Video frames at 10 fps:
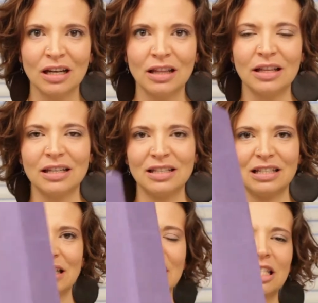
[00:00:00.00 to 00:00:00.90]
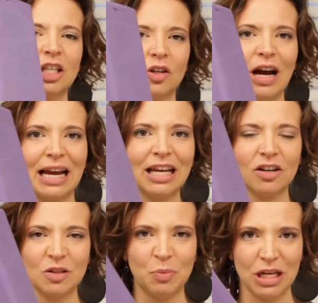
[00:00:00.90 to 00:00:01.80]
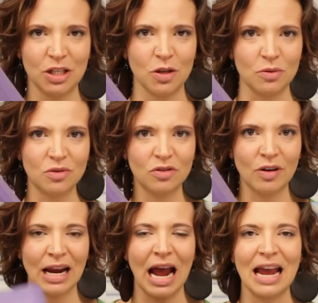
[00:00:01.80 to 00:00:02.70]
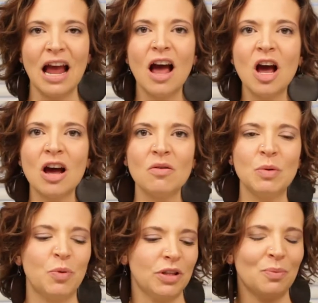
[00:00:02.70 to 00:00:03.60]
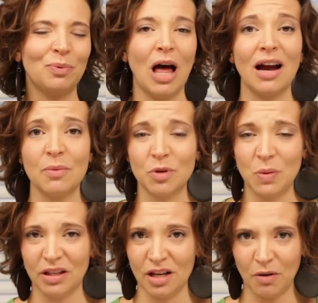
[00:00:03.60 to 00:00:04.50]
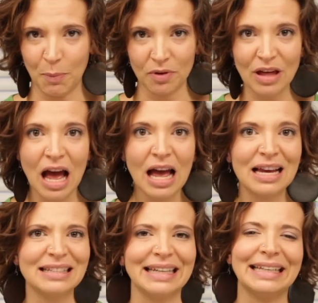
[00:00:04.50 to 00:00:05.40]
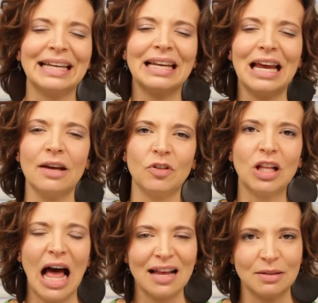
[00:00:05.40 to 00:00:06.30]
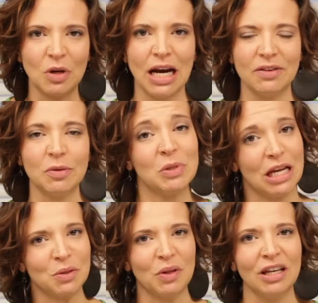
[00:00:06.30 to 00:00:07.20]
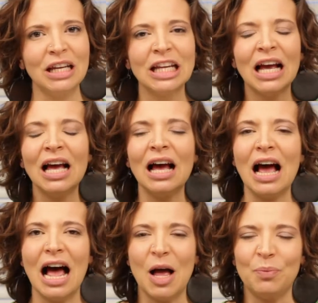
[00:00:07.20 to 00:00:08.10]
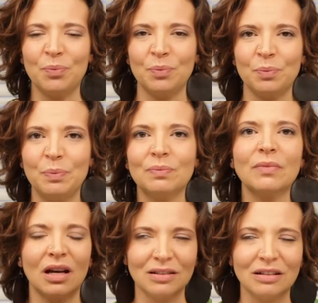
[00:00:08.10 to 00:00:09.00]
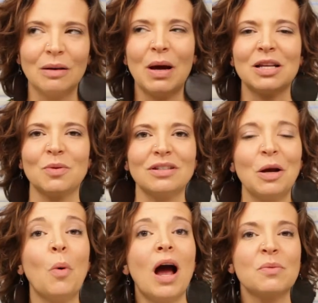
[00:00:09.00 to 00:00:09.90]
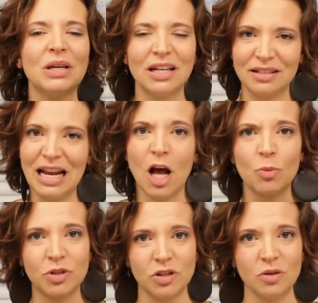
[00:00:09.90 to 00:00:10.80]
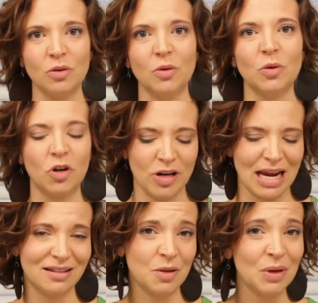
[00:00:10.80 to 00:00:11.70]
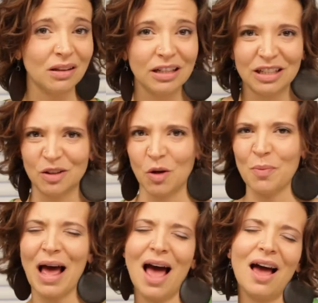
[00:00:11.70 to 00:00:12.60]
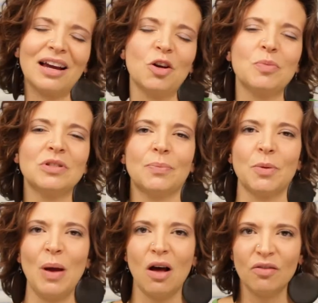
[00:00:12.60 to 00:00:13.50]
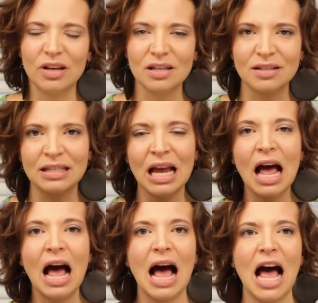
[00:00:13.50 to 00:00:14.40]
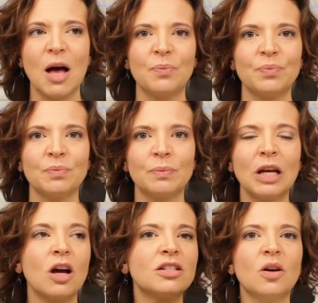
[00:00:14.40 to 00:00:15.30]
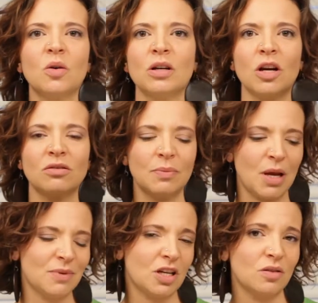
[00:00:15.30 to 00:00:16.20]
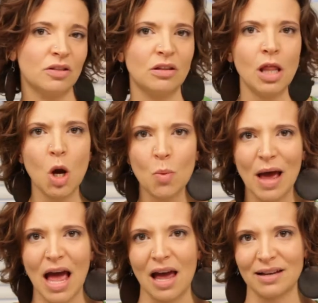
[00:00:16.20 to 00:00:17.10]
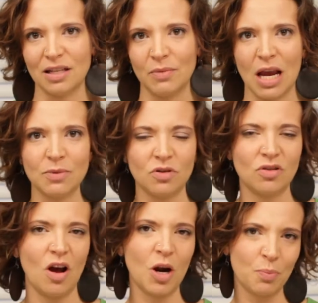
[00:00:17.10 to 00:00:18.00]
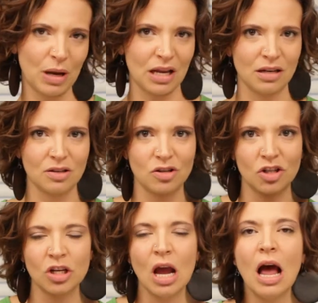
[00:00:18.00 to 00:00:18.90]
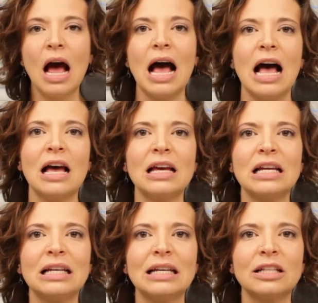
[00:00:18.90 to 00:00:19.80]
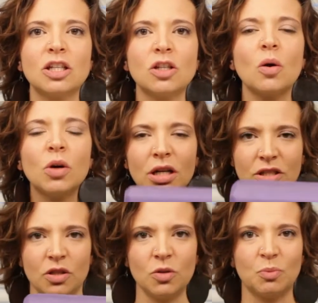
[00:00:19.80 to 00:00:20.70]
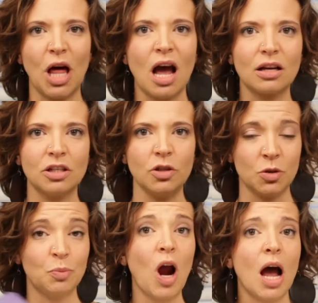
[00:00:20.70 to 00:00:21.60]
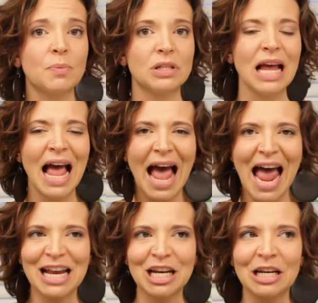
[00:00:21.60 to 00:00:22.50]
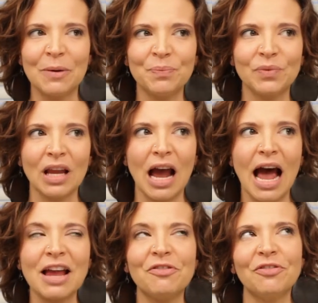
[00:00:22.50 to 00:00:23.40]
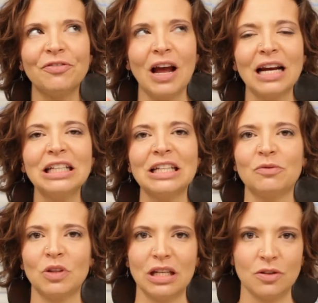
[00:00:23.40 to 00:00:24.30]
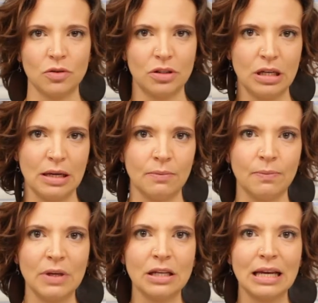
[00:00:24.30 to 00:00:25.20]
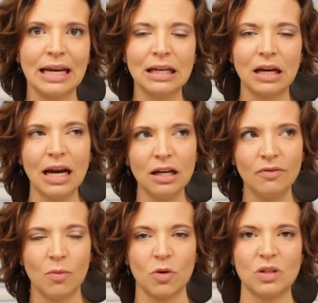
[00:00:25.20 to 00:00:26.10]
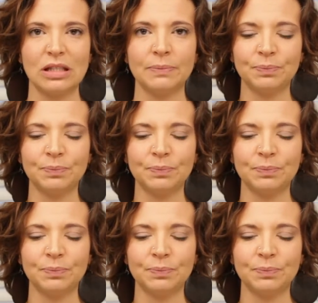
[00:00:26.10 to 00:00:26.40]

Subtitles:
this little guy here is being used, right? We put the block in between the inner upper thighs, like in every class. I'm kind of obsessed with it. I might as well say why, because it helps to create stability in the low back and opens up the pelvis. But also, sometimes it goes under the low back. Sometimes there's a heart bench. It's so good to use props. And I find it really interesting because I can kind of almost